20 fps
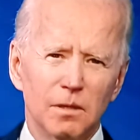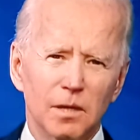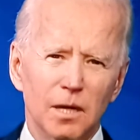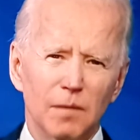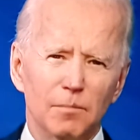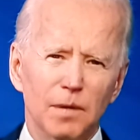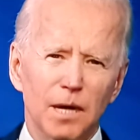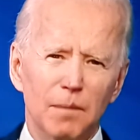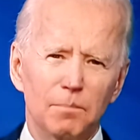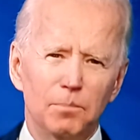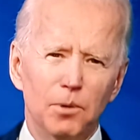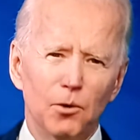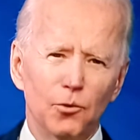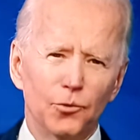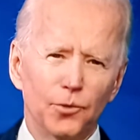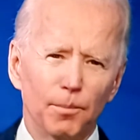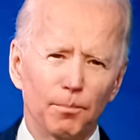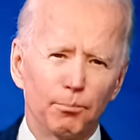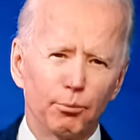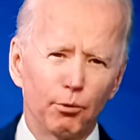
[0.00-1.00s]
about both
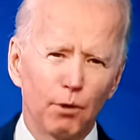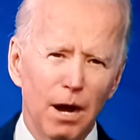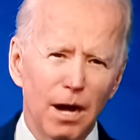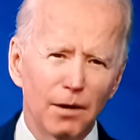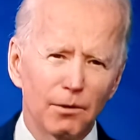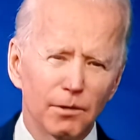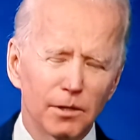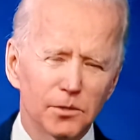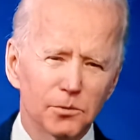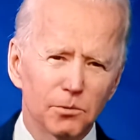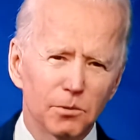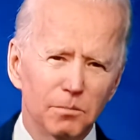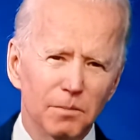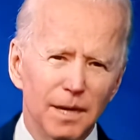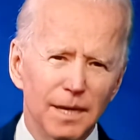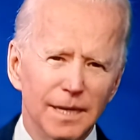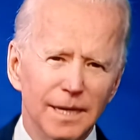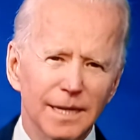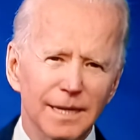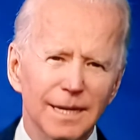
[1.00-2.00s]
the progress we're
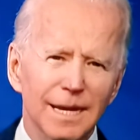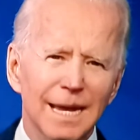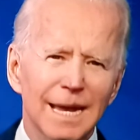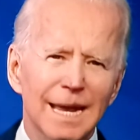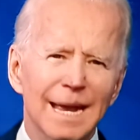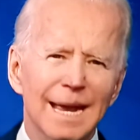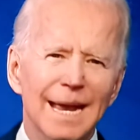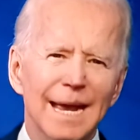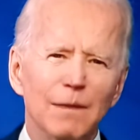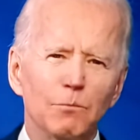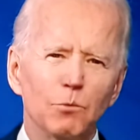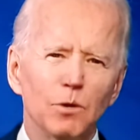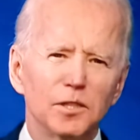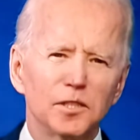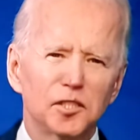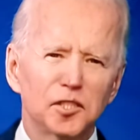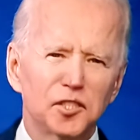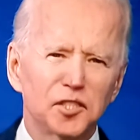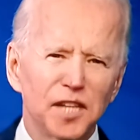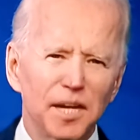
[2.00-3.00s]
making and what
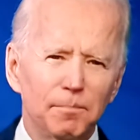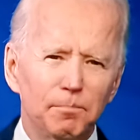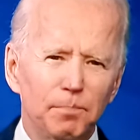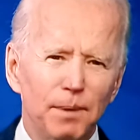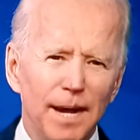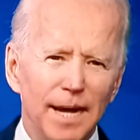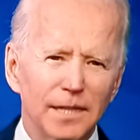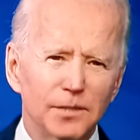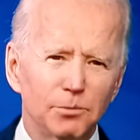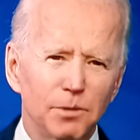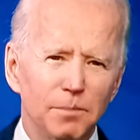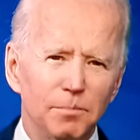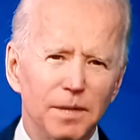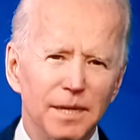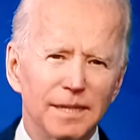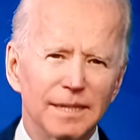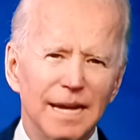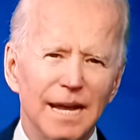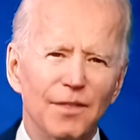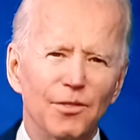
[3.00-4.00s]
setbacks we
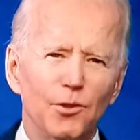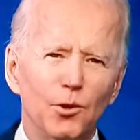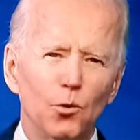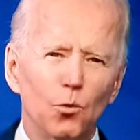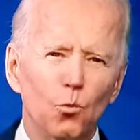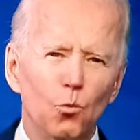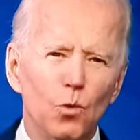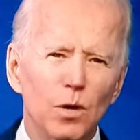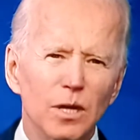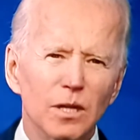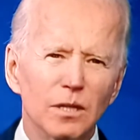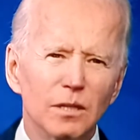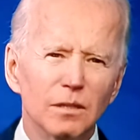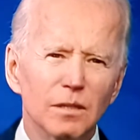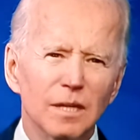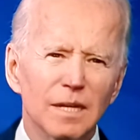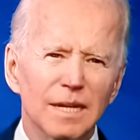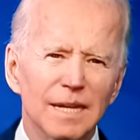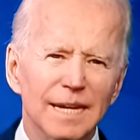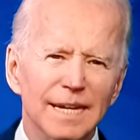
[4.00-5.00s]
meet. And
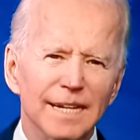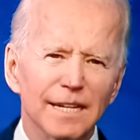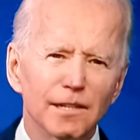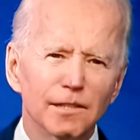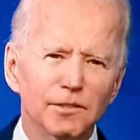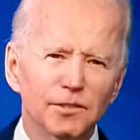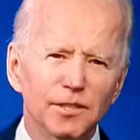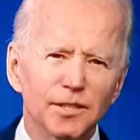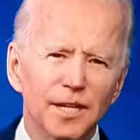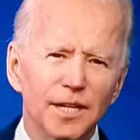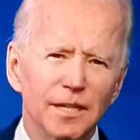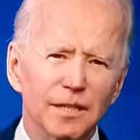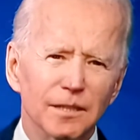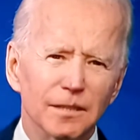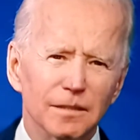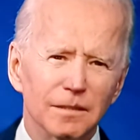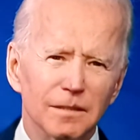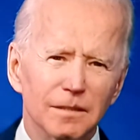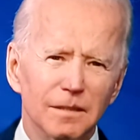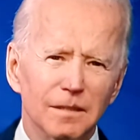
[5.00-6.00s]
here's the deal.
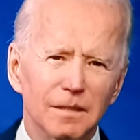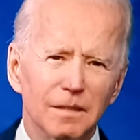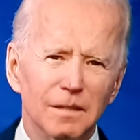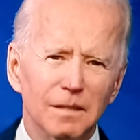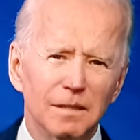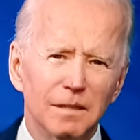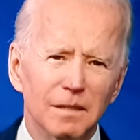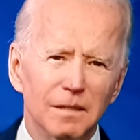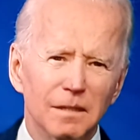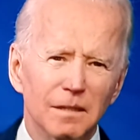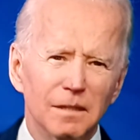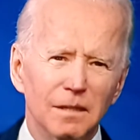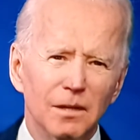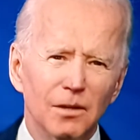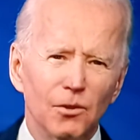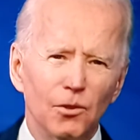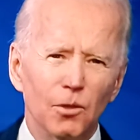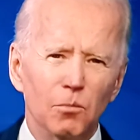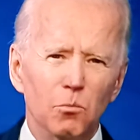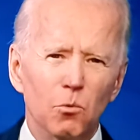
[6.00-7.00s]

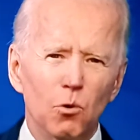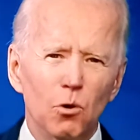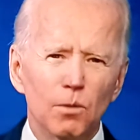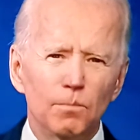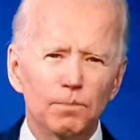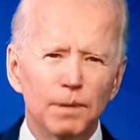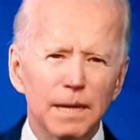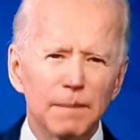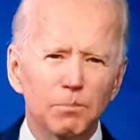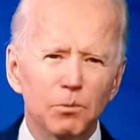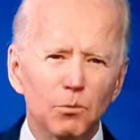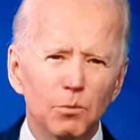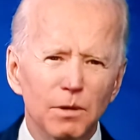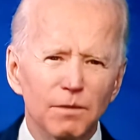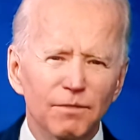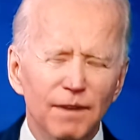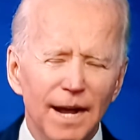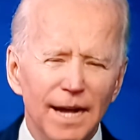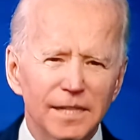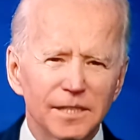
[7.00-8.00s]
The more people we
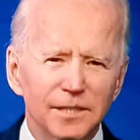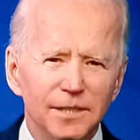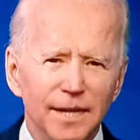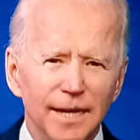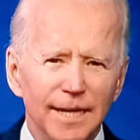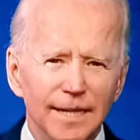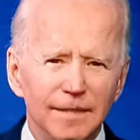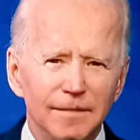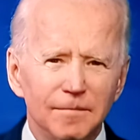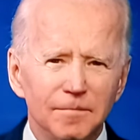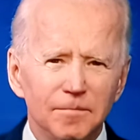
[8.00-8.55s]
vaccinate,